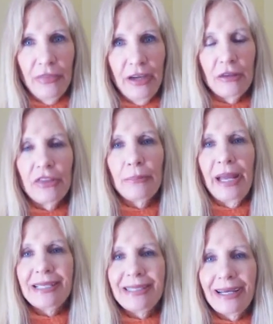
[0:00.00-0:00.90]
The
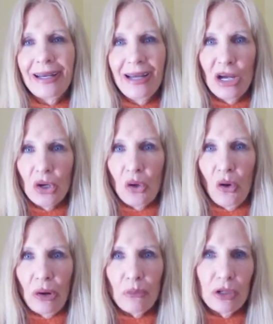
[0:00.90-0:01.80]
basic
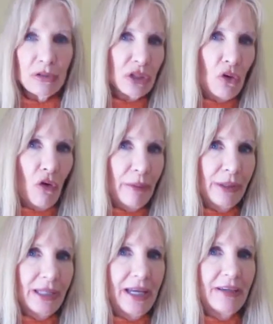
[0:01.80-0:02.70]
core wounds, core
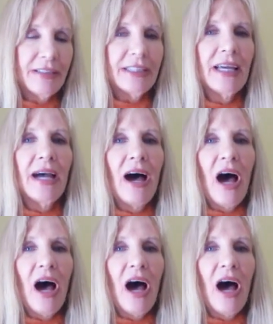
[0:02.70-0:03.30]
beliefs,